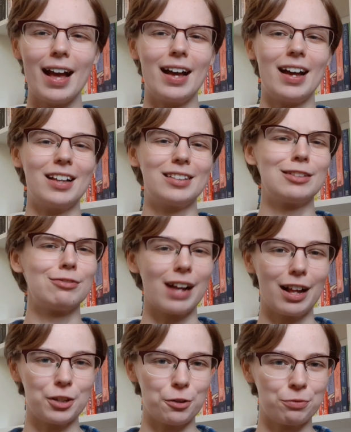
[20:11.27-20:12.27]
and the
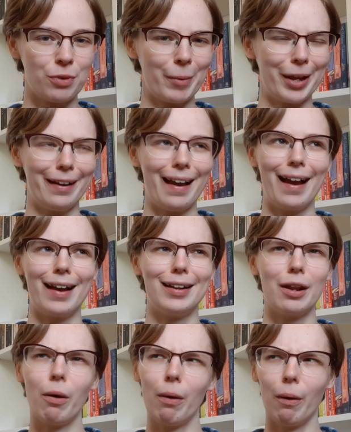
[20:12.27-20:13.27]
value of women,
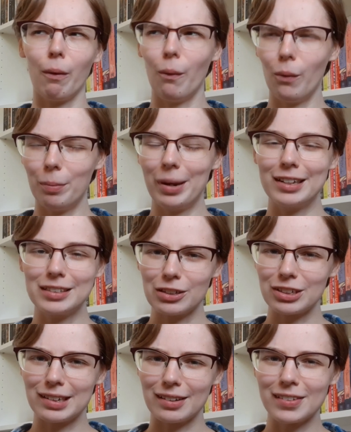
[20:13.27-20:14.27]
and oh my
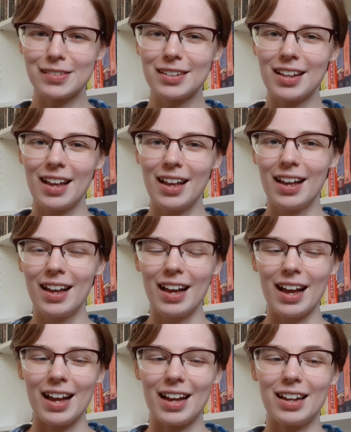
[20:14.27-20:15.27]
goodness.
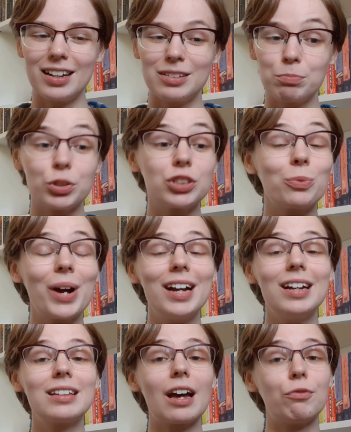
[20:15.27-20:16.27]
But the
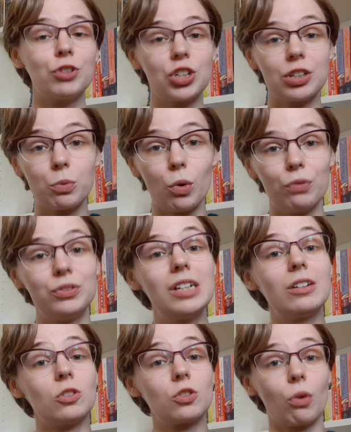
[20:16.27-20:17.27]
way that Virginia Woolf
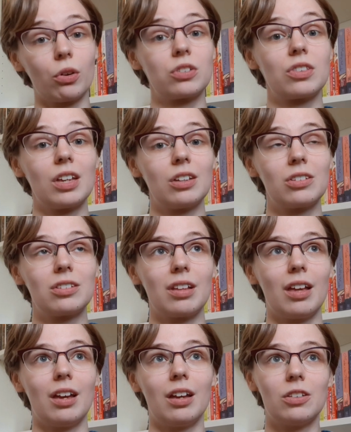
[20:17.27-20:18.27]
deconstructs this
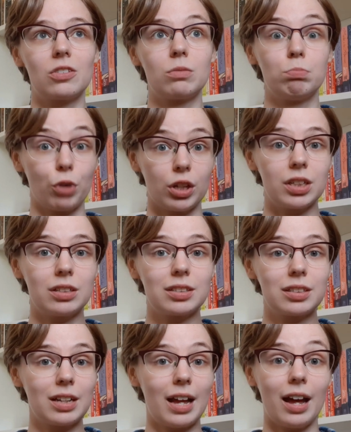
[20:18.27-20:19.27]
is brilliant
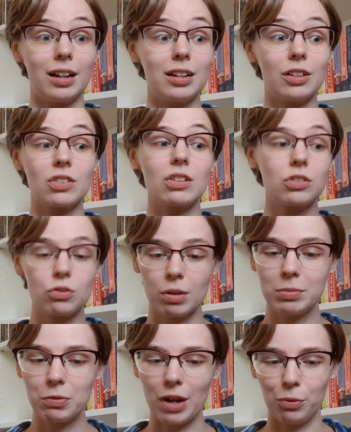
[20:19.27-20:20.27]
and is
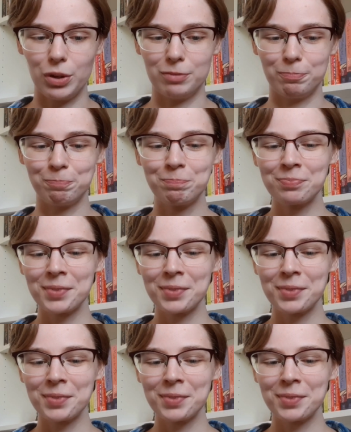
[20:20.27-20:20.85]
extremely well written.